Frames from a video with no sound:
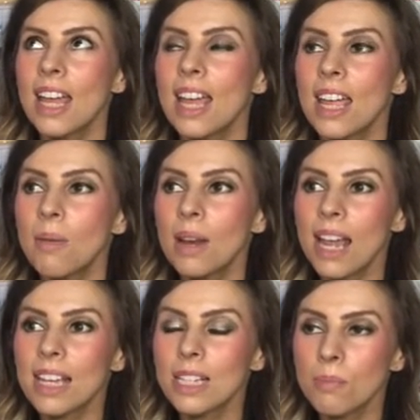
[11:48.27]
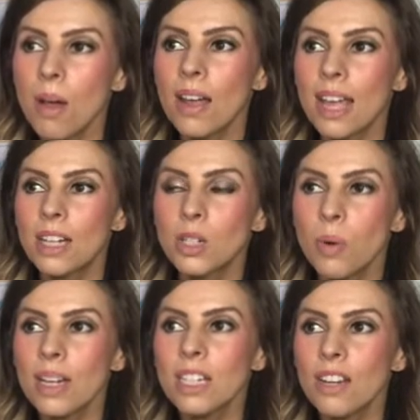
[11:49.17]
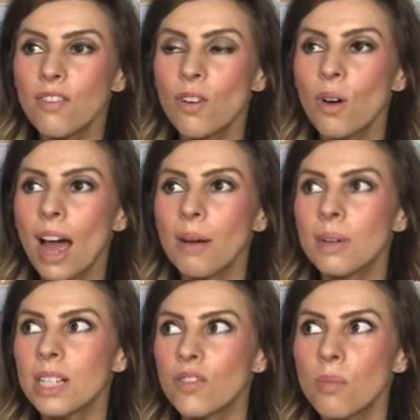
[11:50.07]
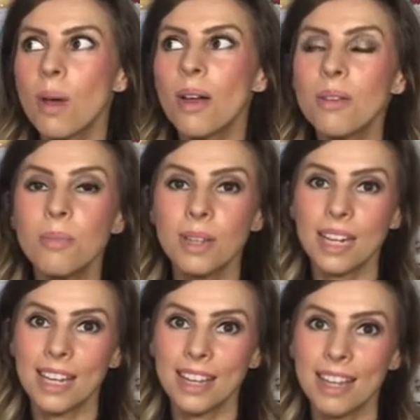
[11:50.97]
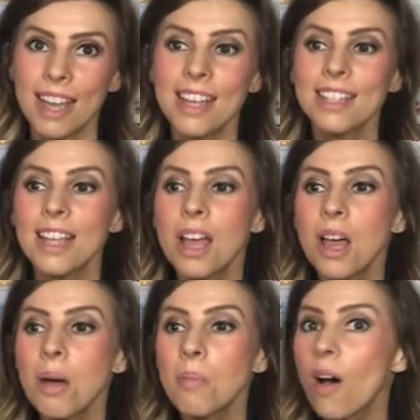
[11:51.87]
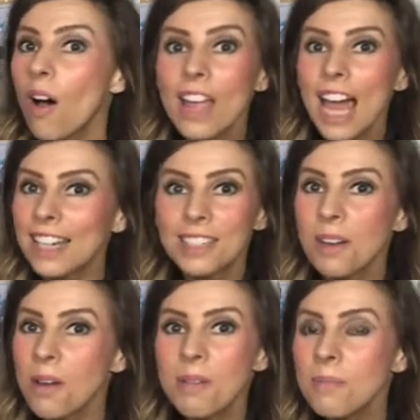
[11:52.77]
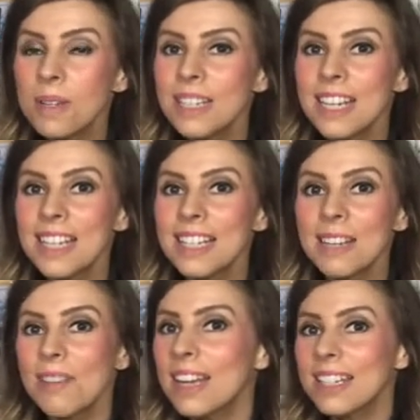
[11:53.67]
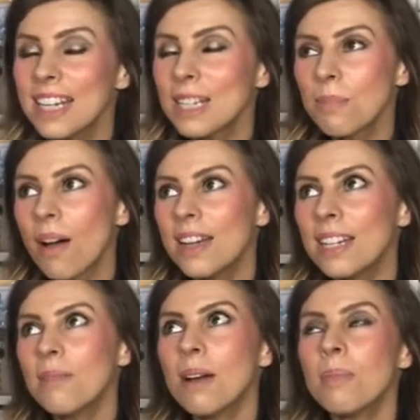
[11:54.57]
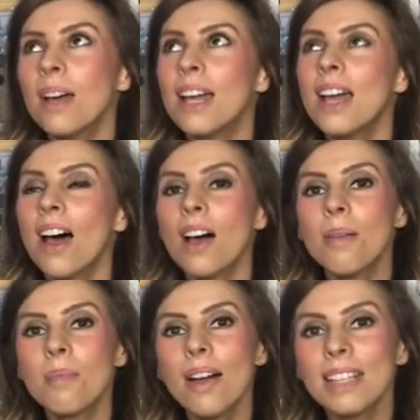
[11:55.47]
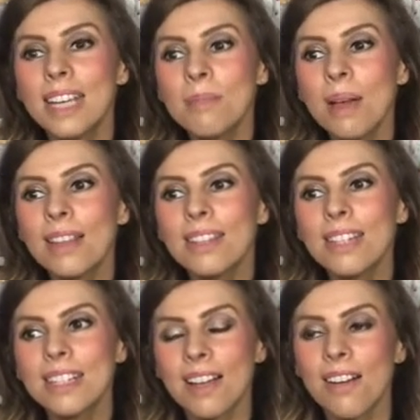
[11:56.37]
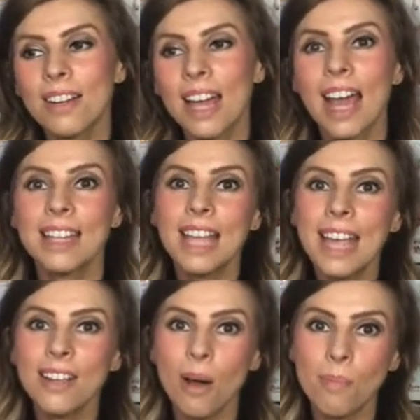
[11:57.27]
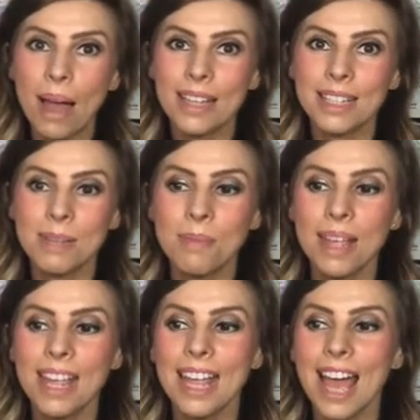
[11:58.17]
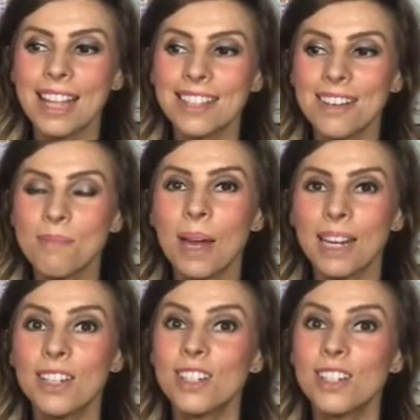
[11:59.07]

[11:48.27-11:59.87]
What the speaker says: it will expire 24 hours from opening it, but I hadn't opened it, so it had expired anyway. But I emailed the designer and they got back to me, and I managed